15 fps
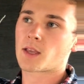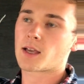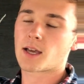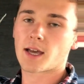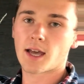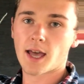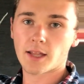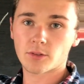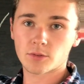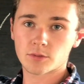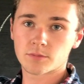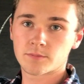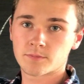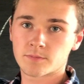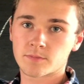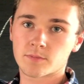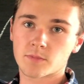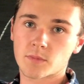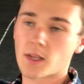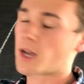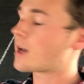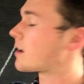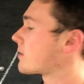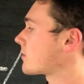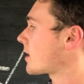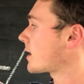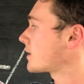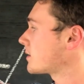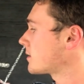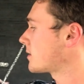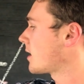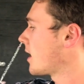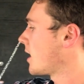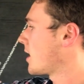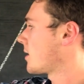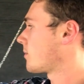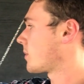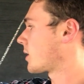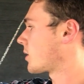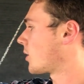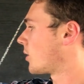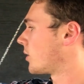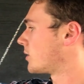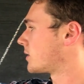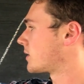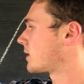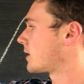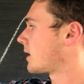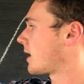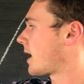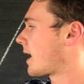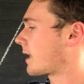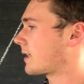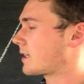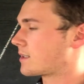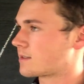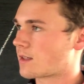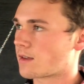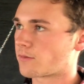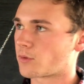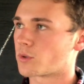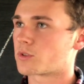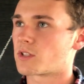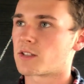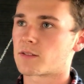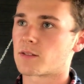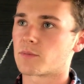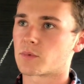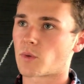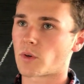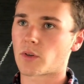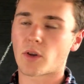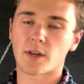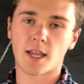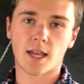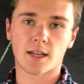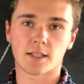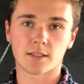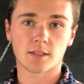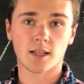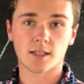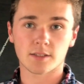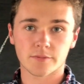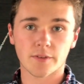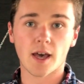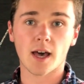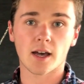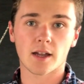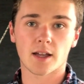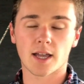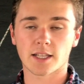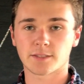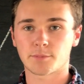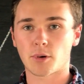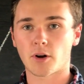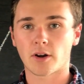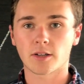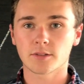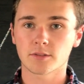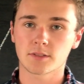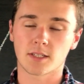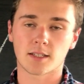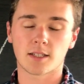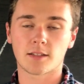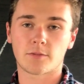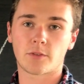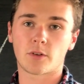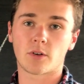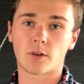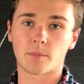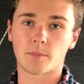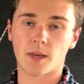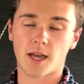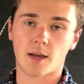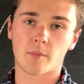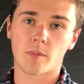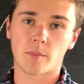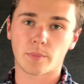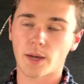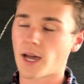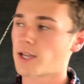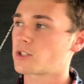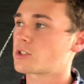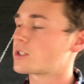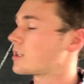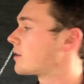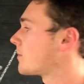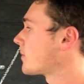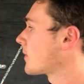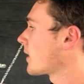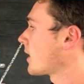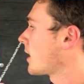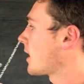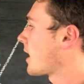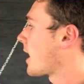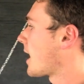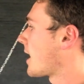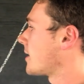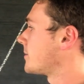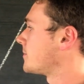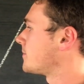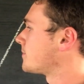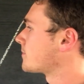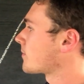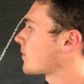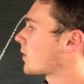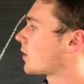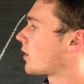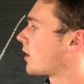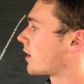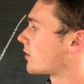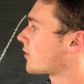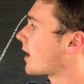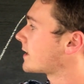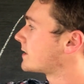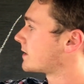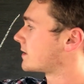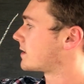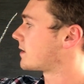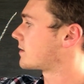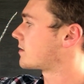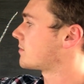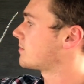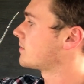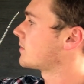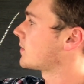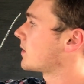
annual grasses because I guess their root systems won't go down as far as perennials. And if you're in a pasture or a grazing system,